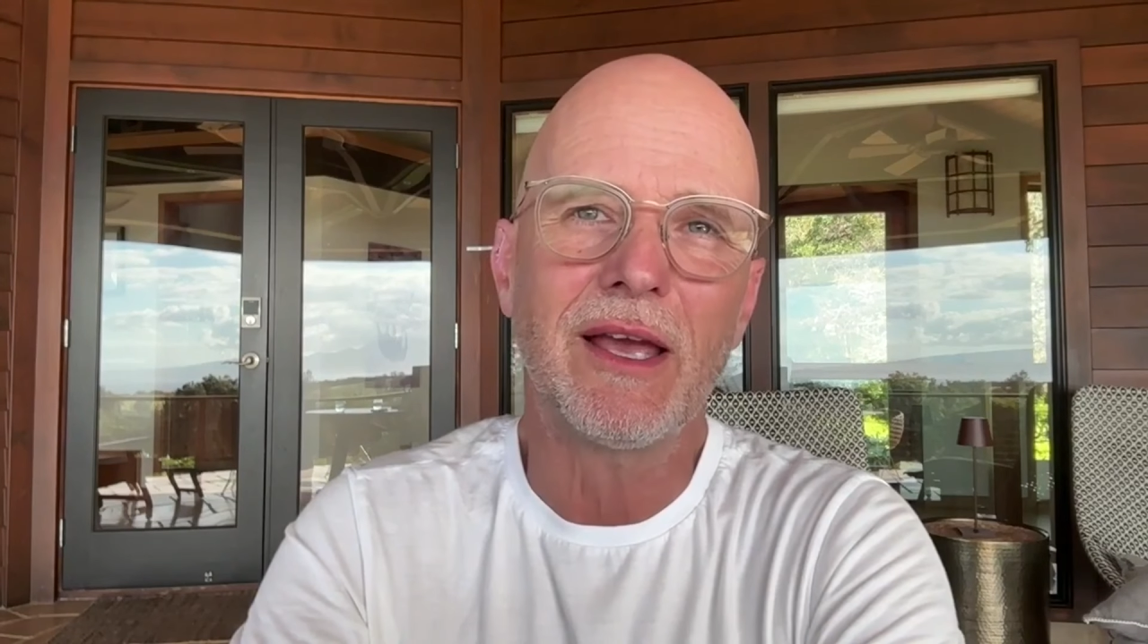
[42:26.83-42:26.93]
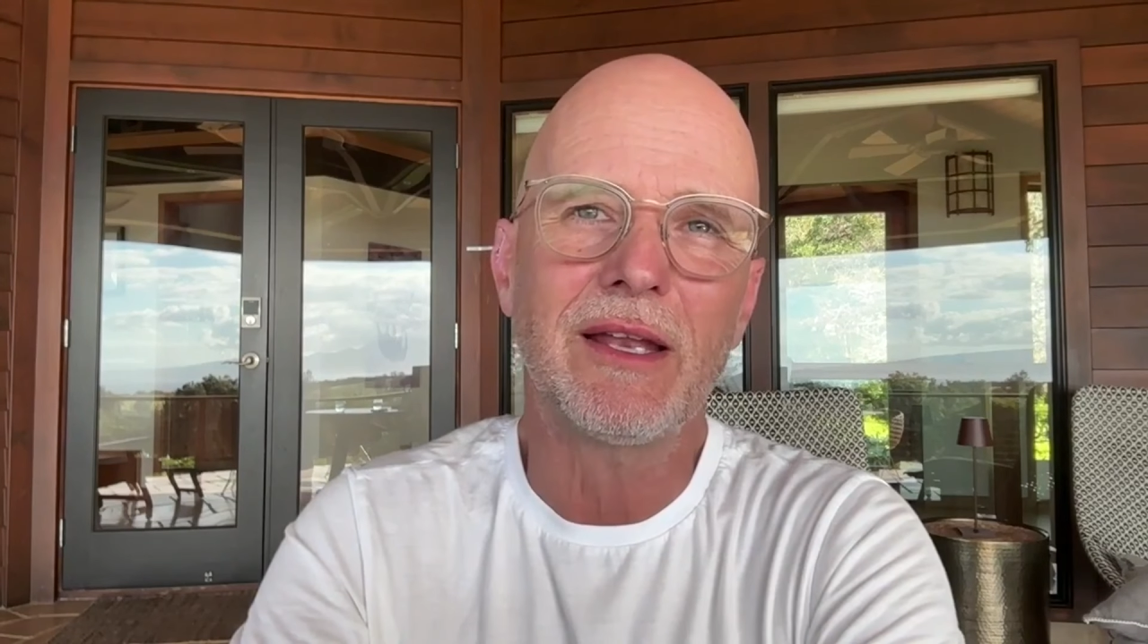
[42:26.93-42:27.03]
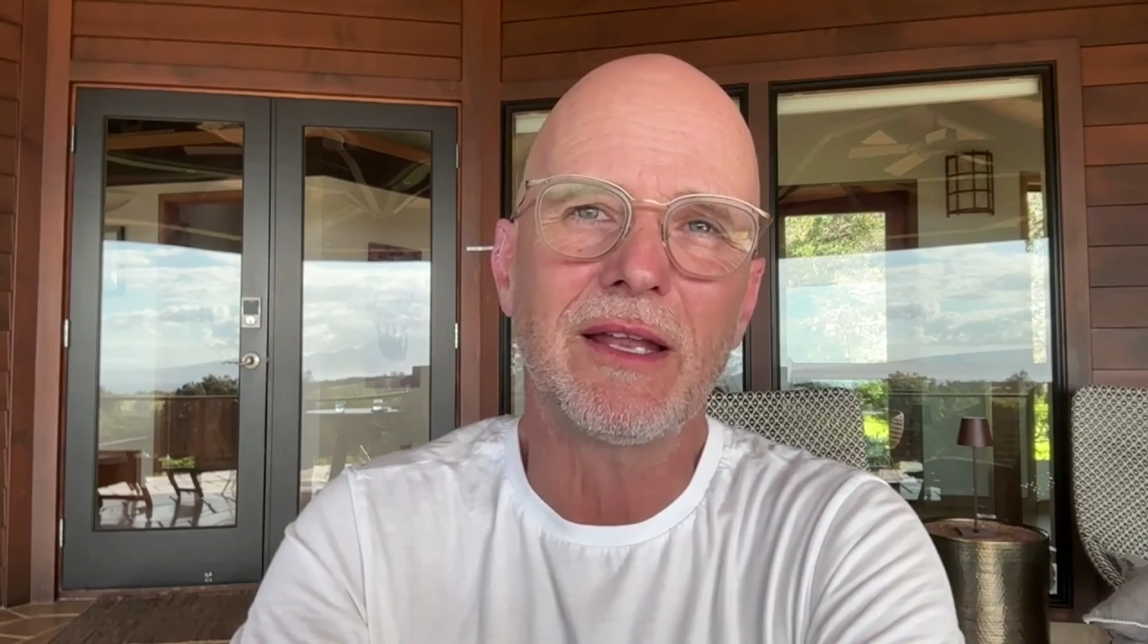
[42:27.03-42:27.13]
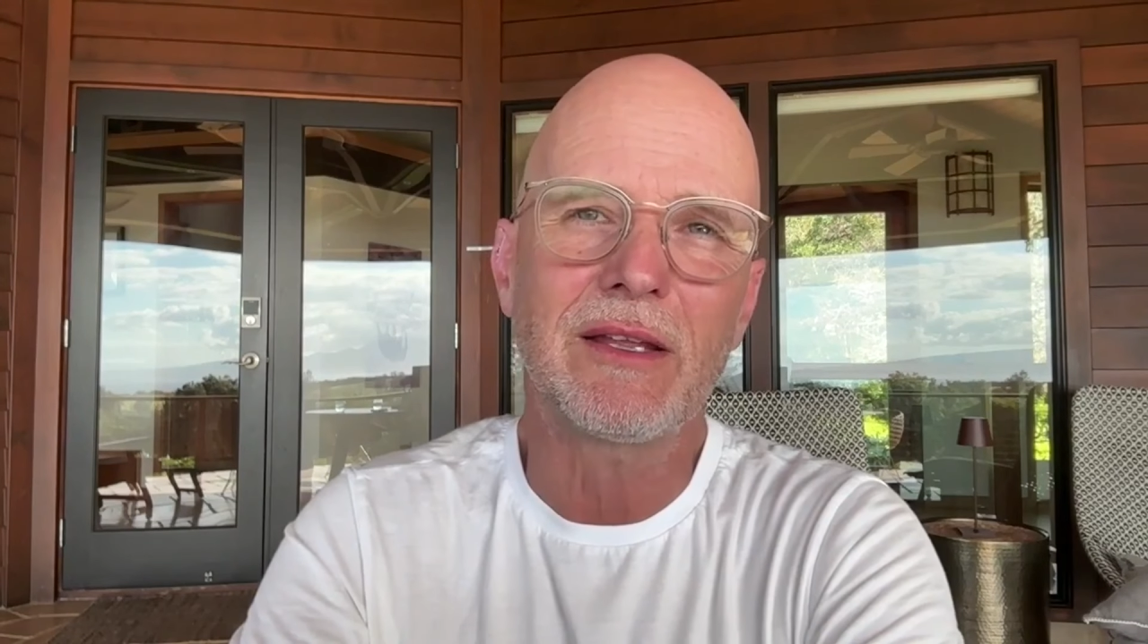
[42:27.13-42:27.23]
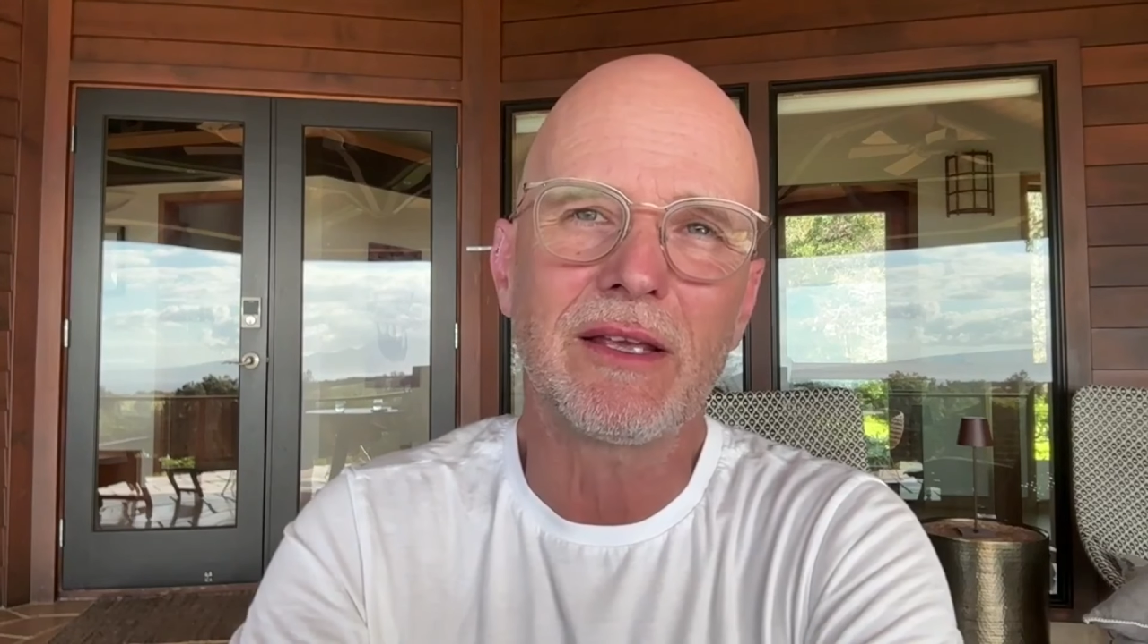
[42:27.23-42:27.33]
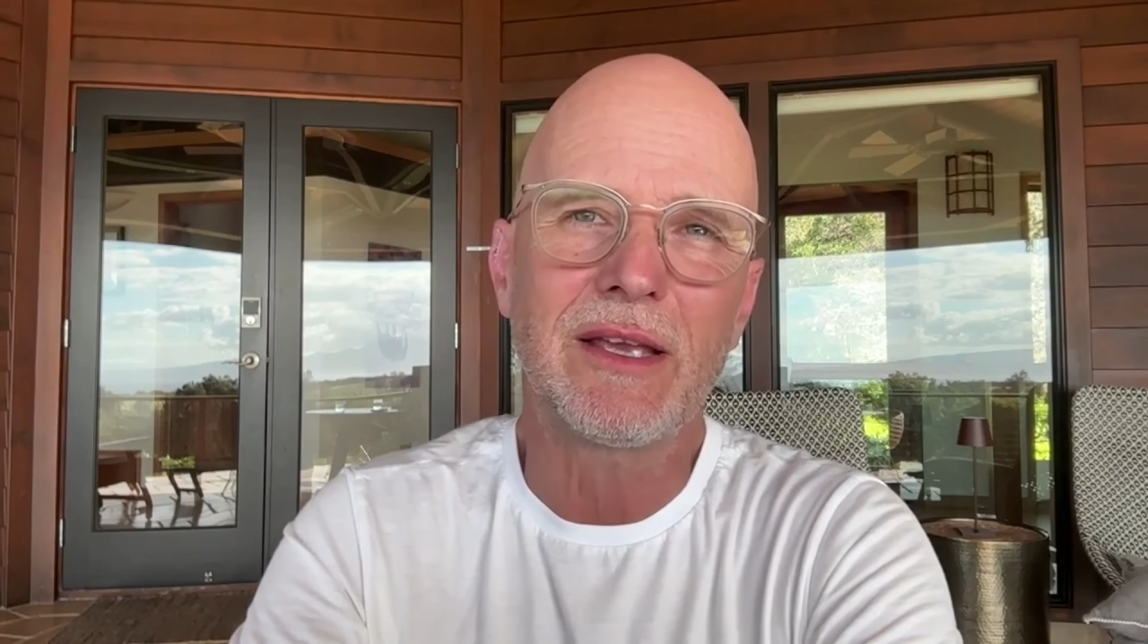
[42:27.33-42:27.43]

and